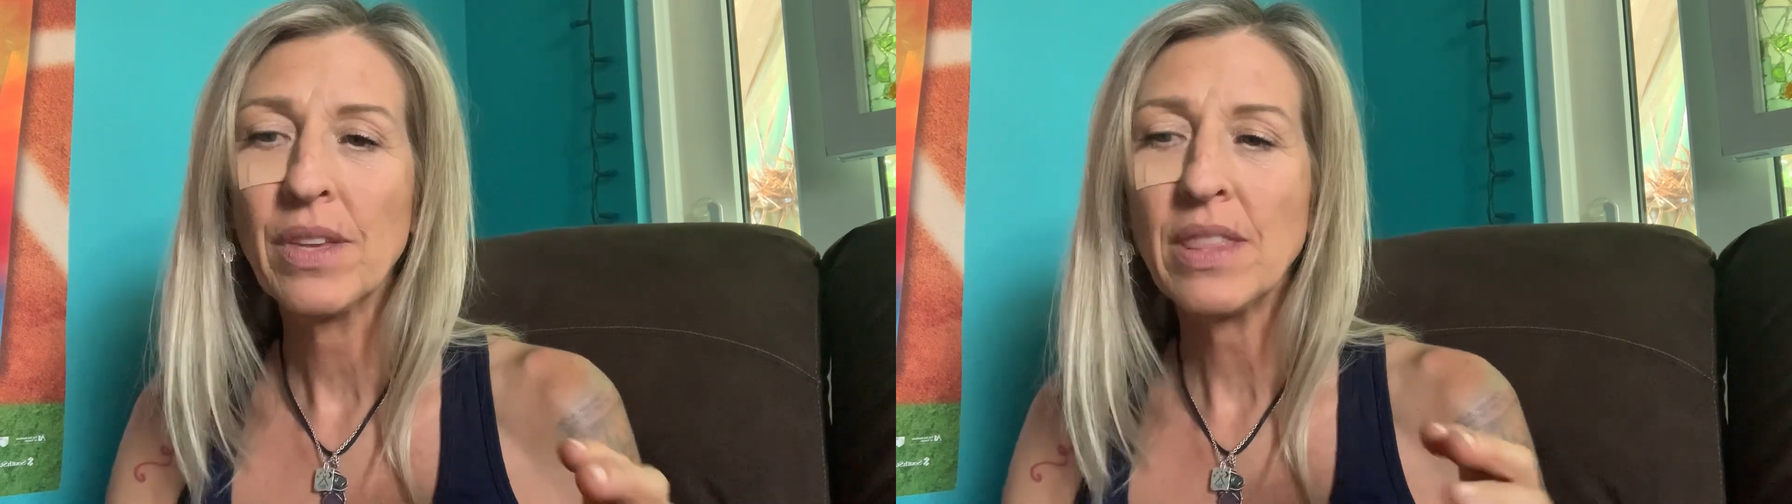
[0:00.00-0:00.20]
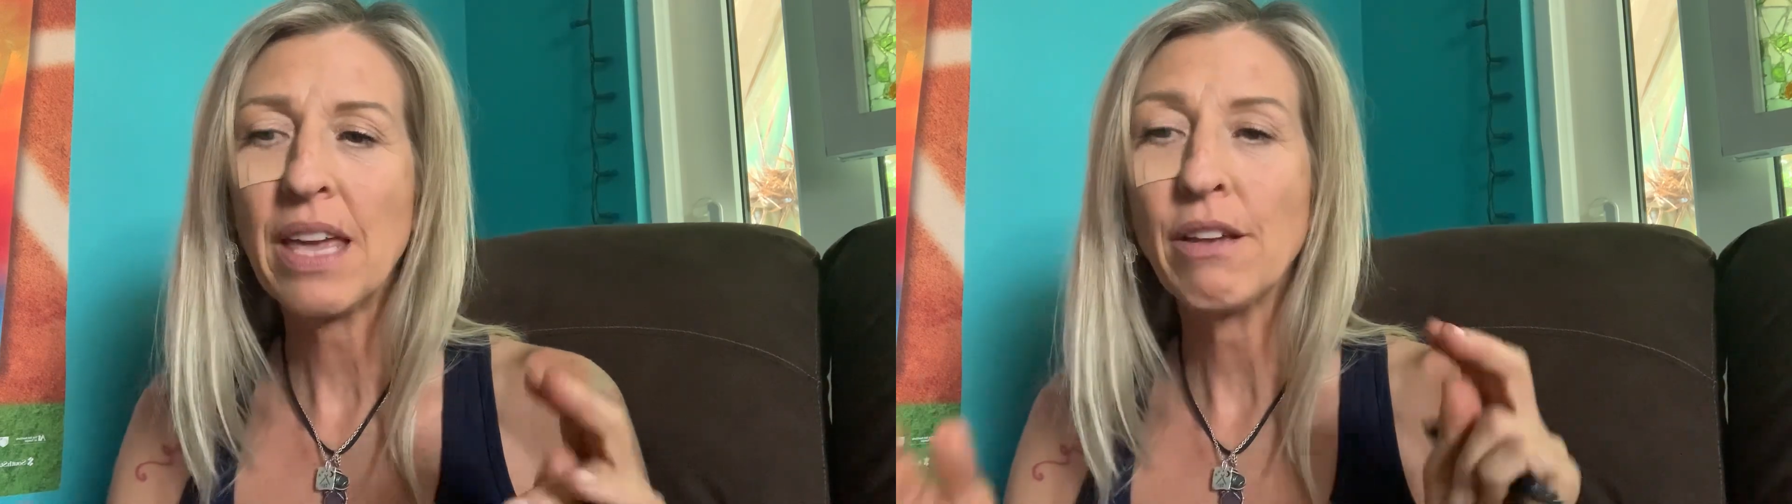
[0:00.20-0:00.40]

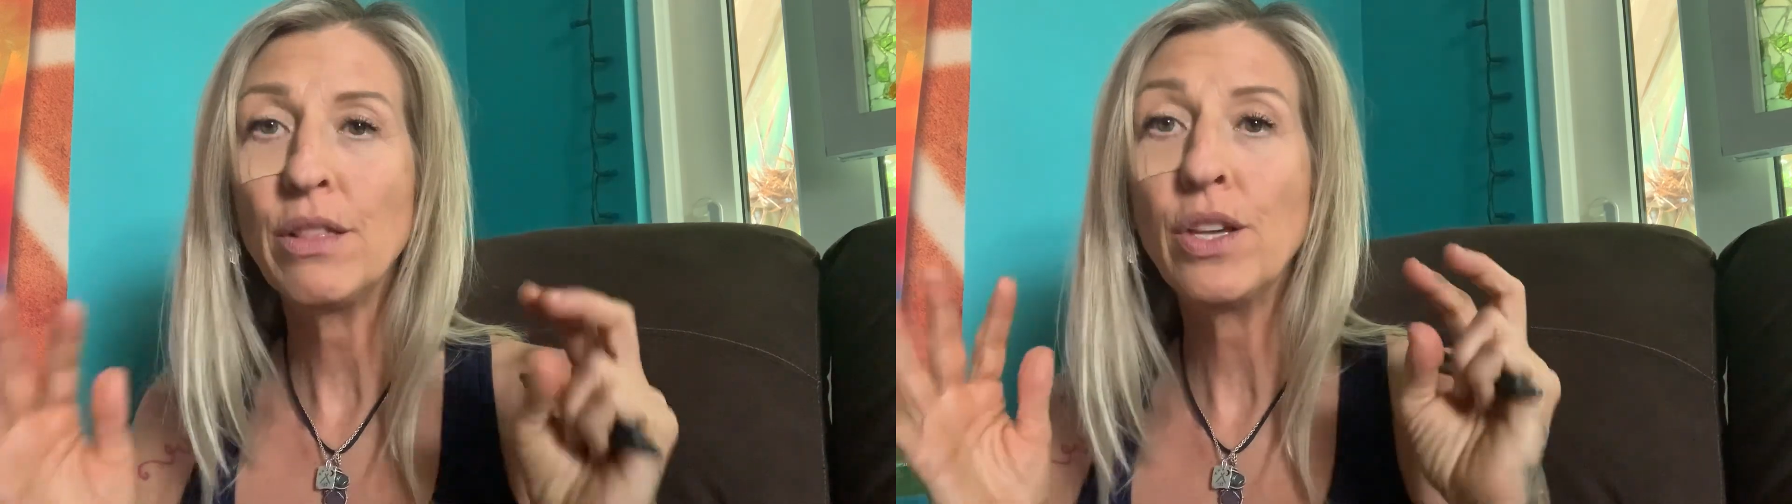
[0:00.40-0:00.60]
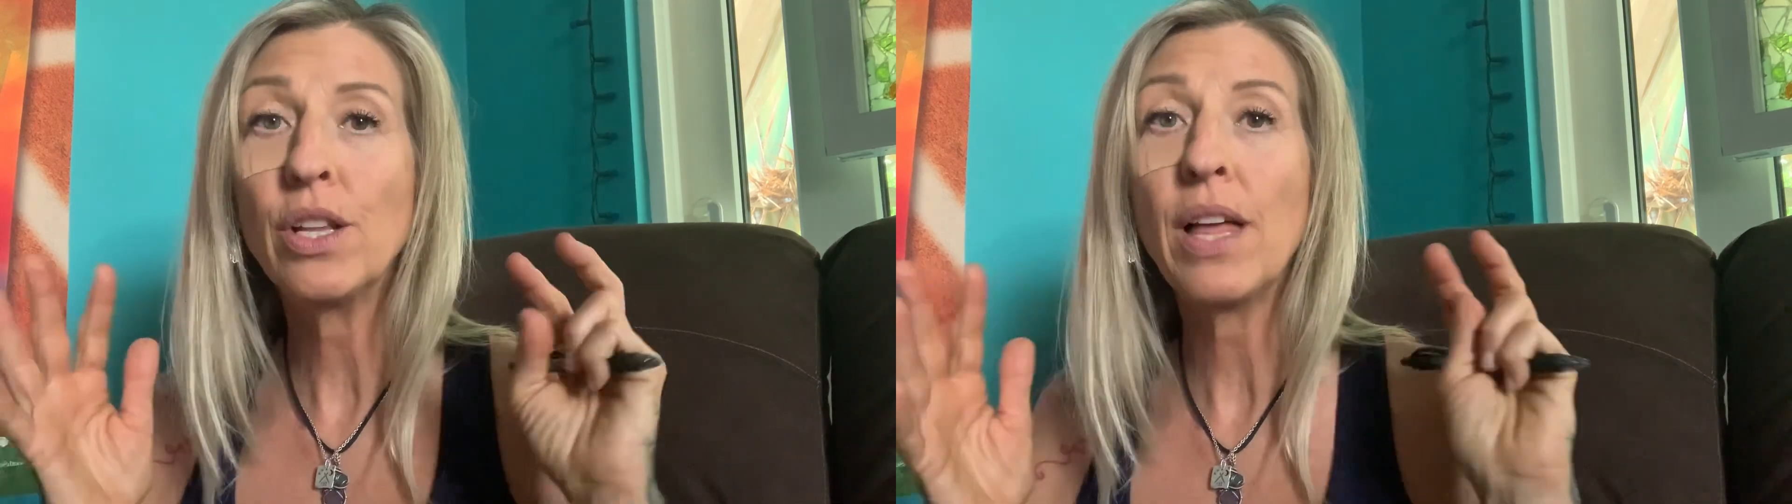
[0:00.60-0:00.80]
they
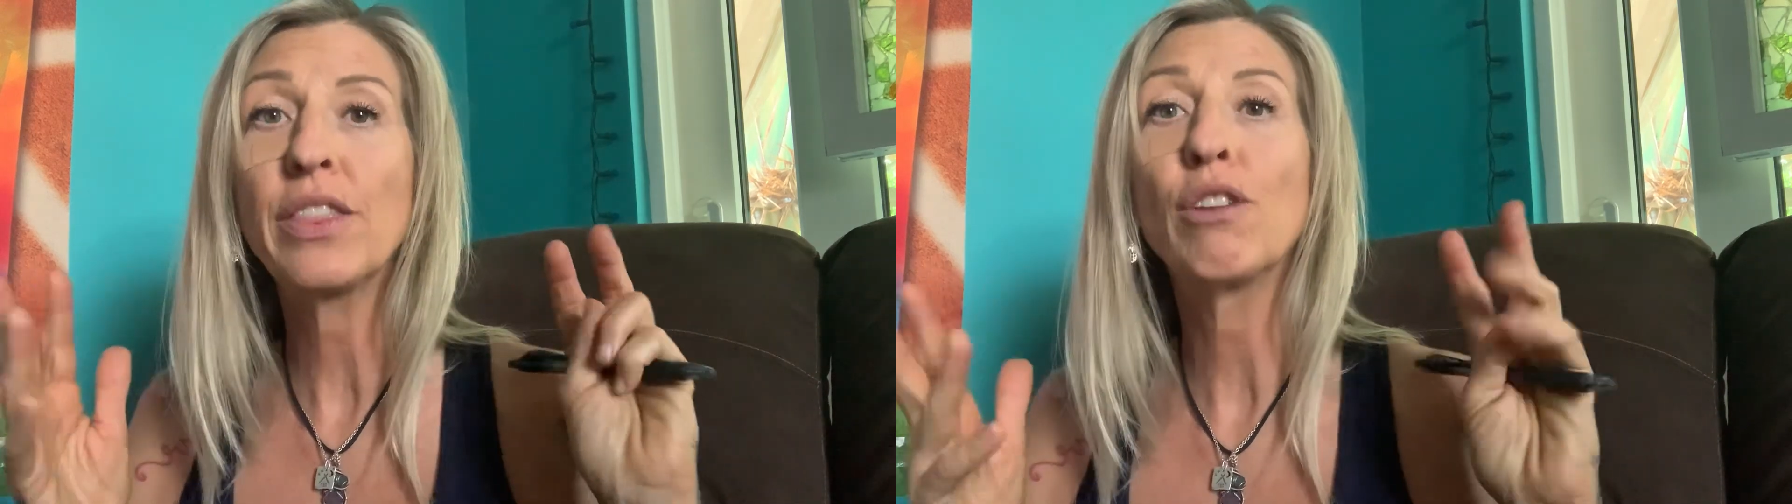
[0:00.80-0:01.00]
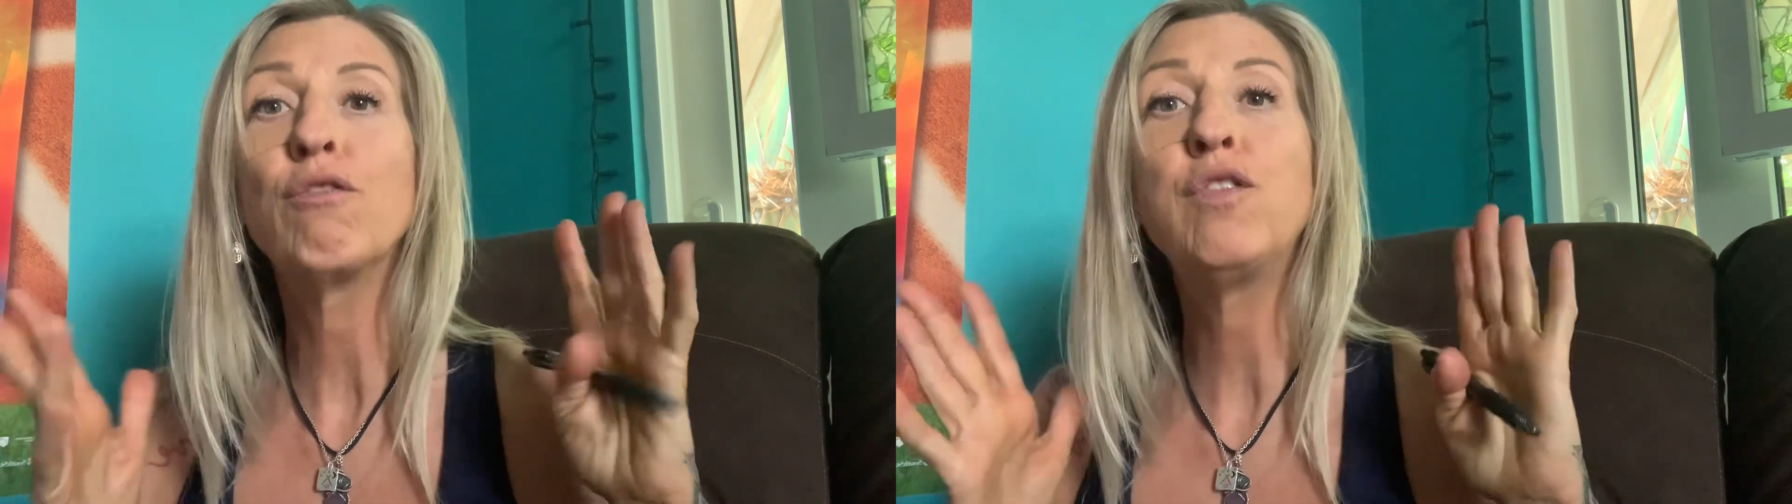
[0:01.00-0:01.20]
look
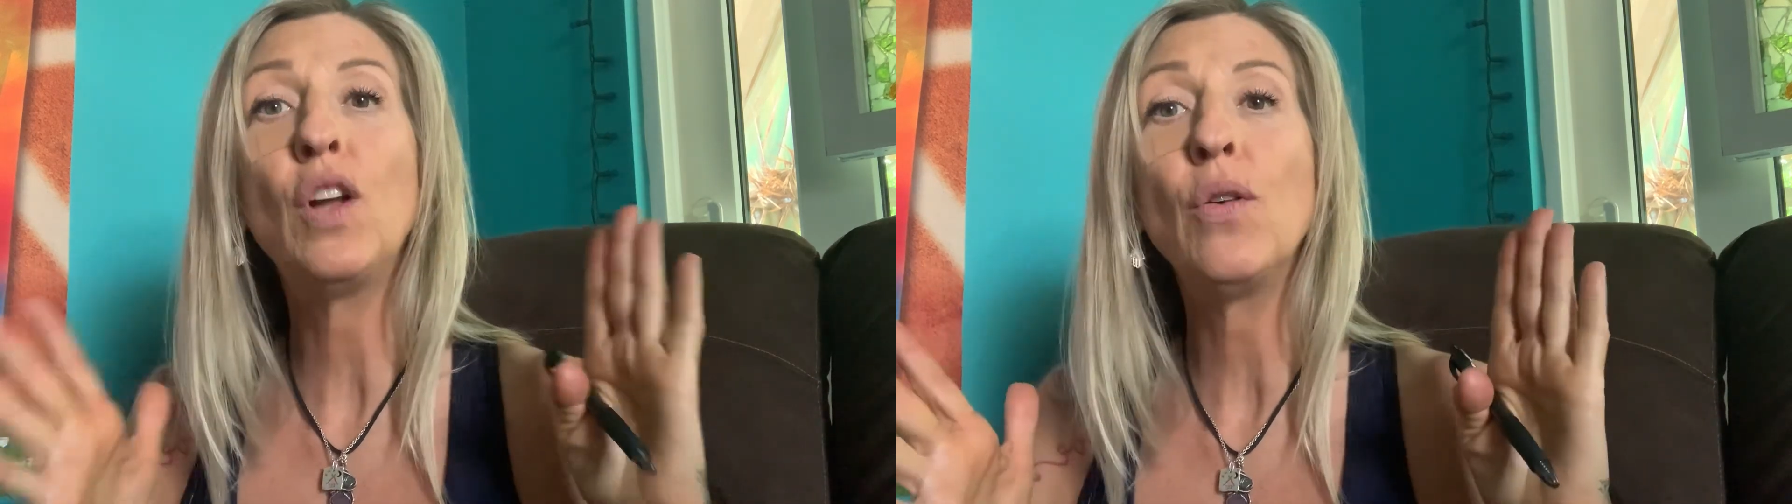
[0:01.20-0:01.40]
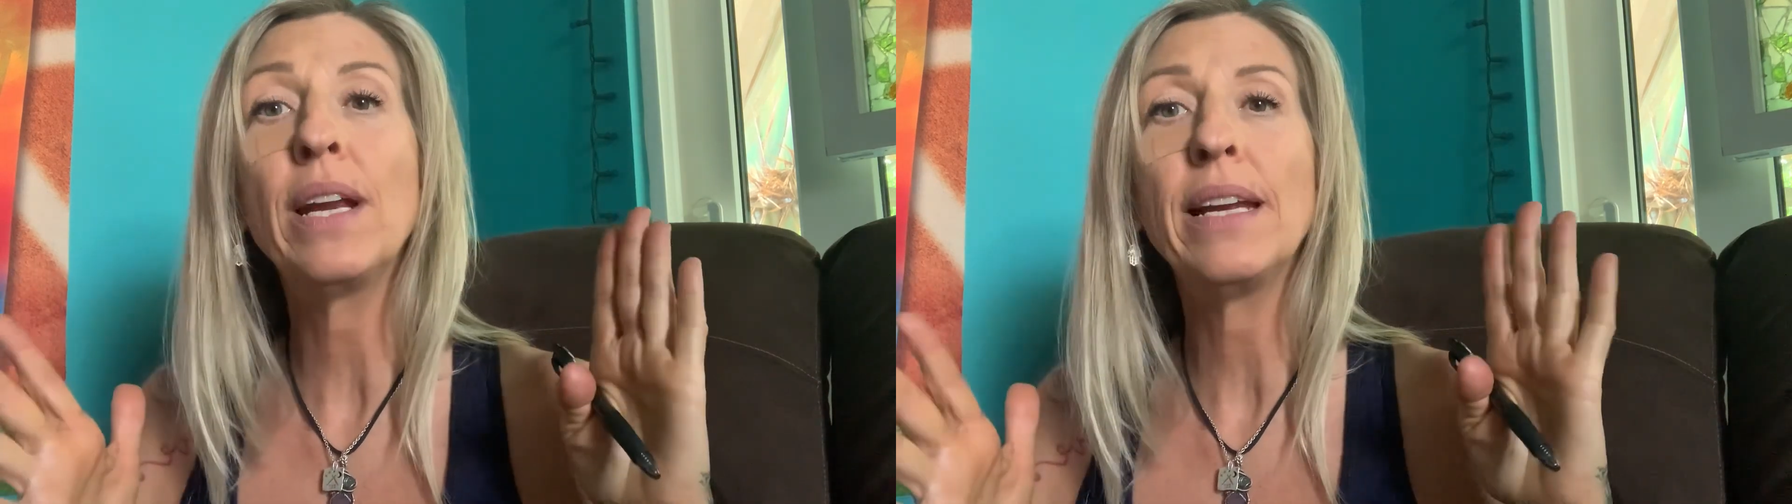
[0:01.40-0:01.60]
like they're
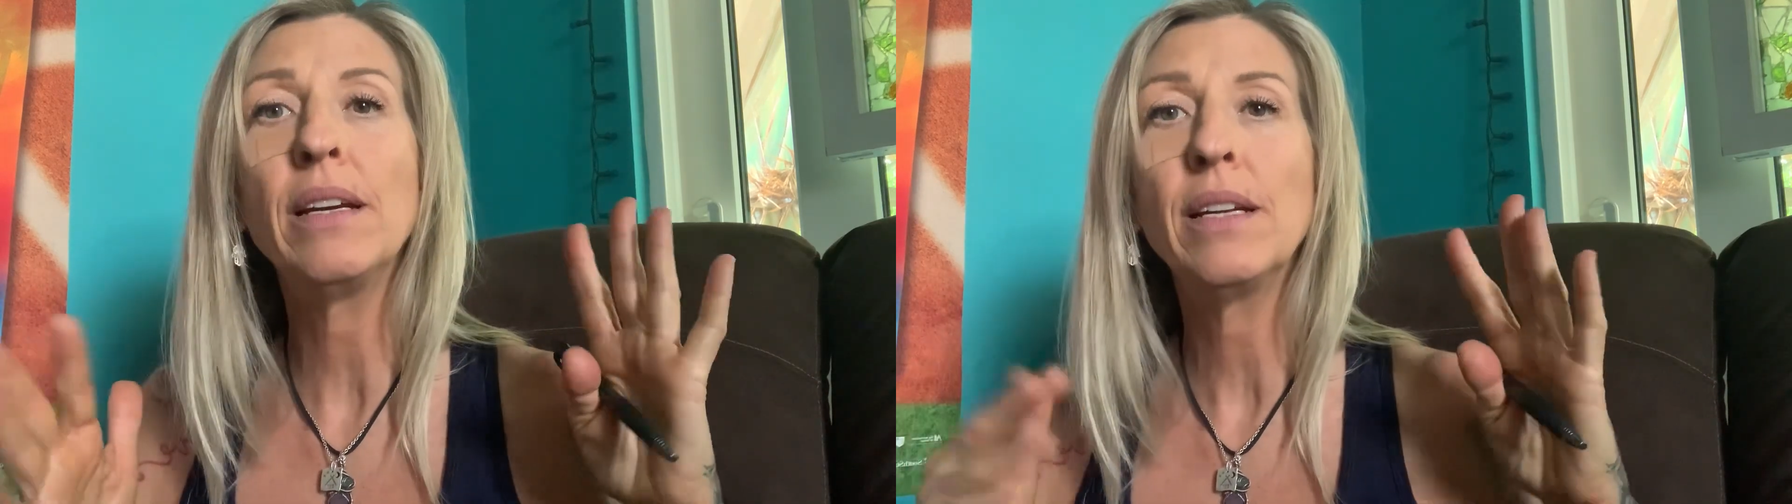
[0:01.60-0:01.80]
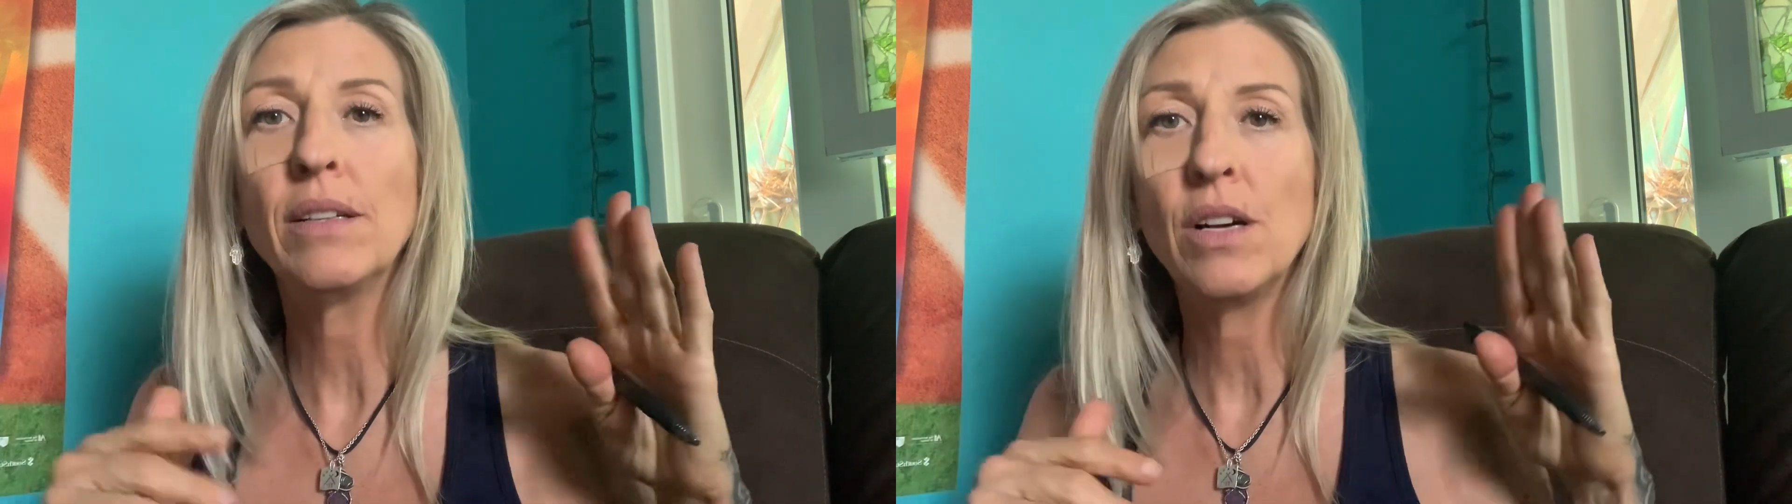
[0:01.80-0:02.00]
floating